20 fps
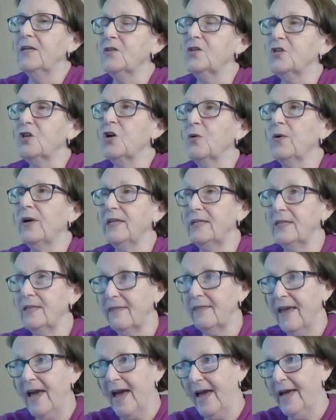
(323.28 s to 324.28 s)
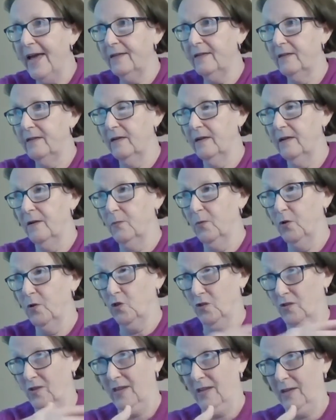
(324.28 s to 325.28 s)
So I did that, which
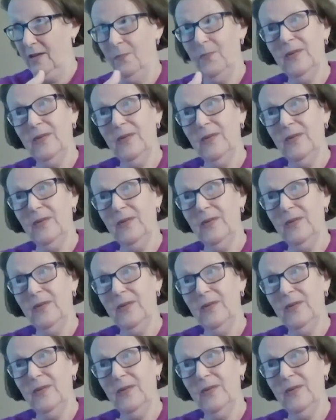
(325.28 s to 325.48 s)
is like a